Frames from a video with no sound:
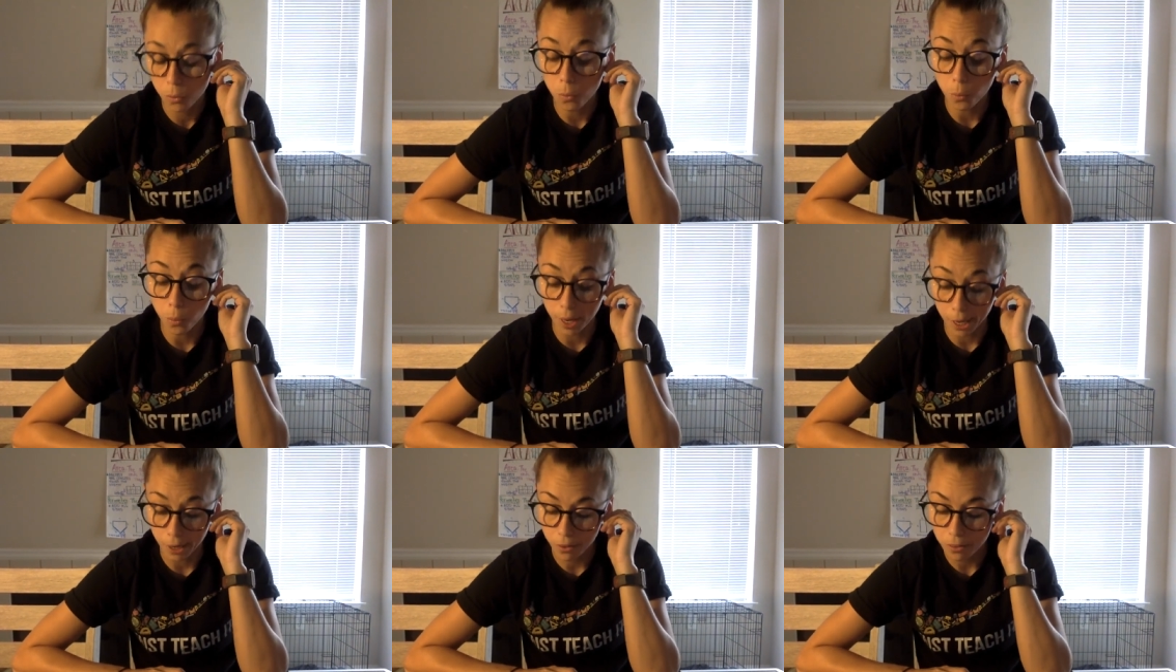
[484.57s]

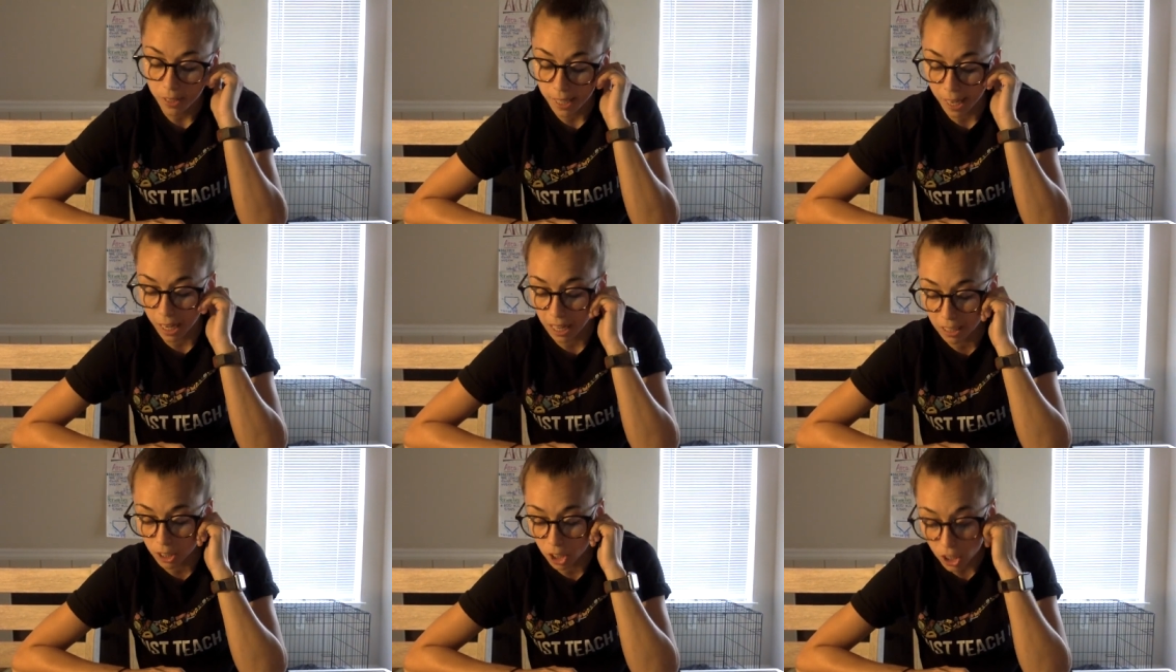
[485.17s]
Well, it
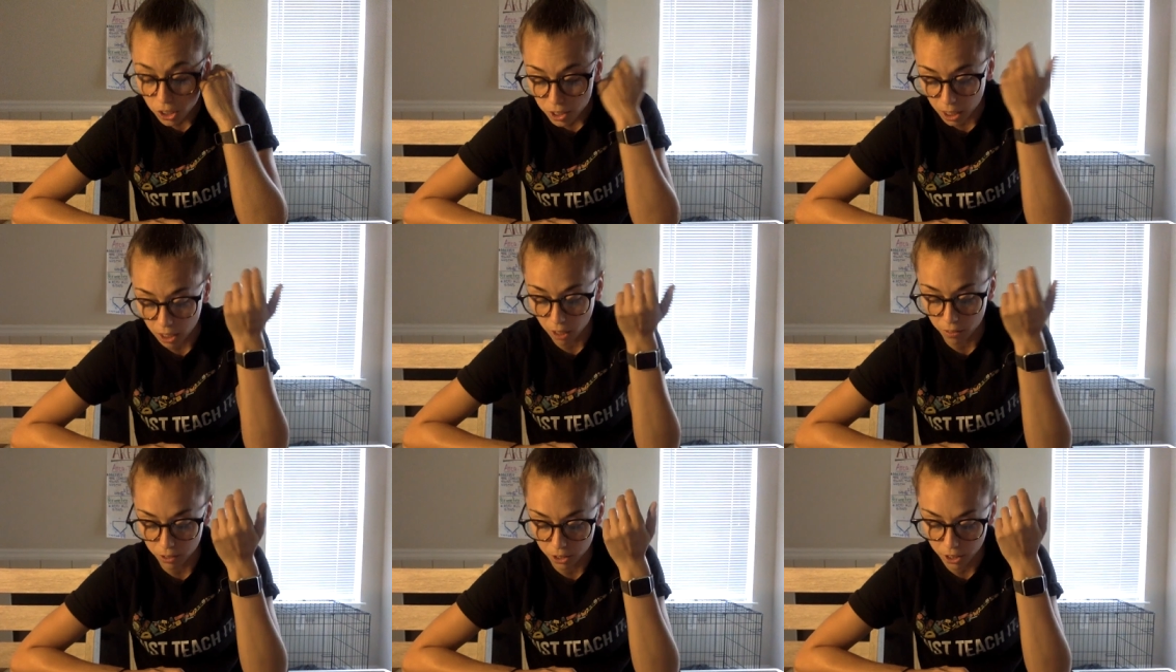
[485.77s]
had a hood that
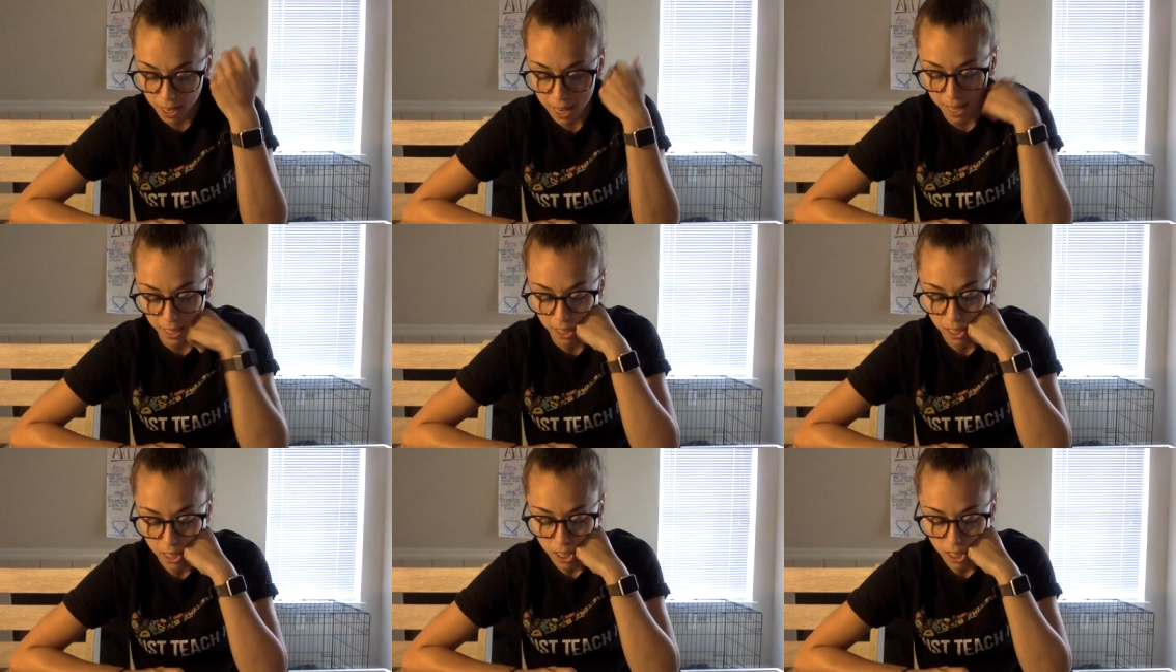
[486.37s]
covered her head.